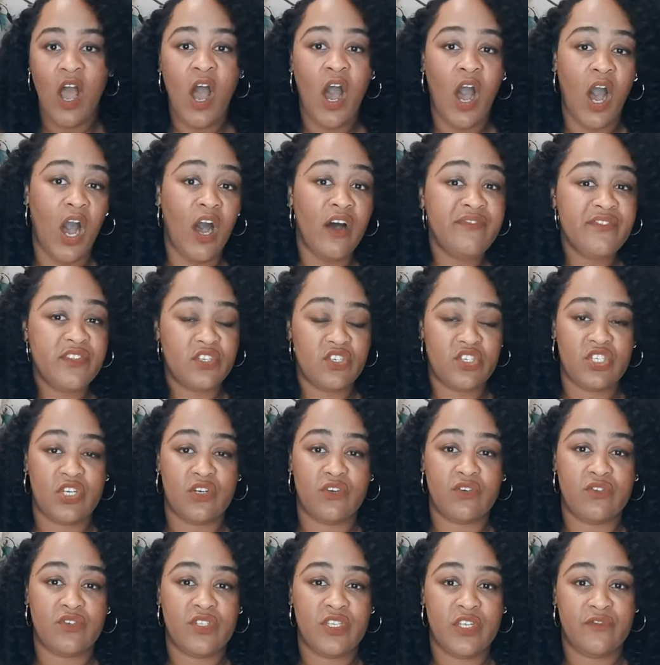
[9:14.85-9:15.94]
off the
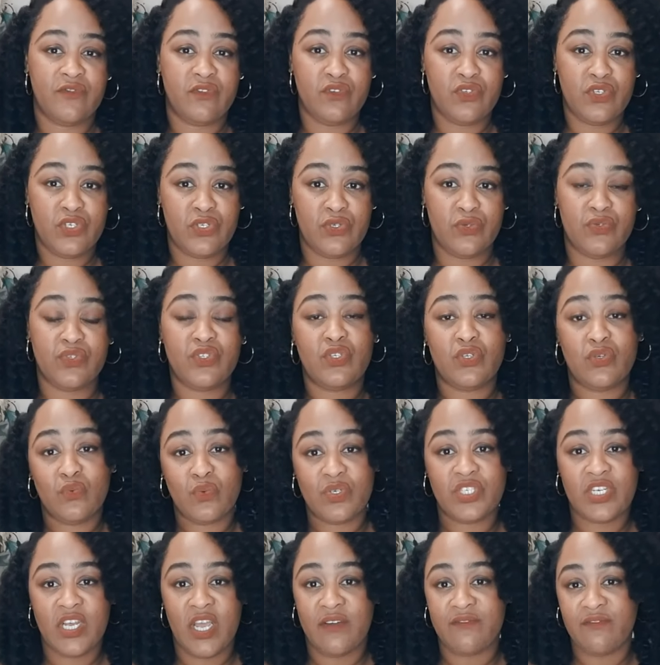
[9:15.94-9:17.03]
shoulders if you choose to,
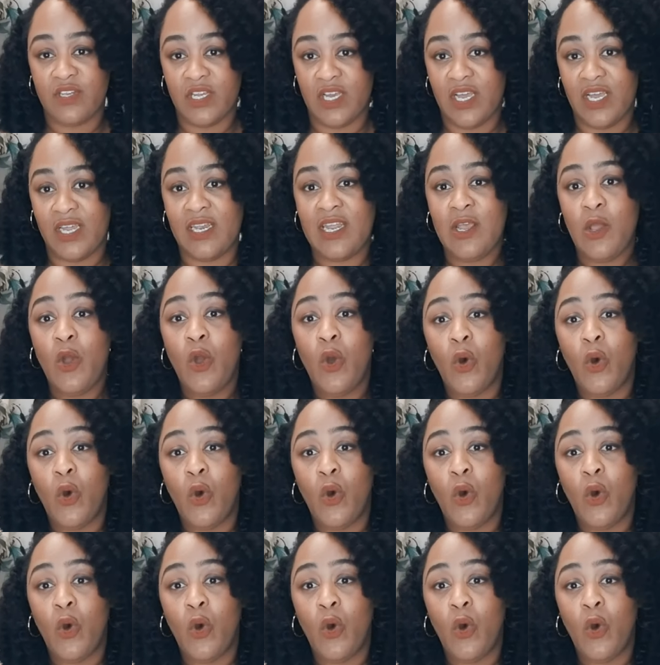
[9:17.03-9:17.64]
which I've done,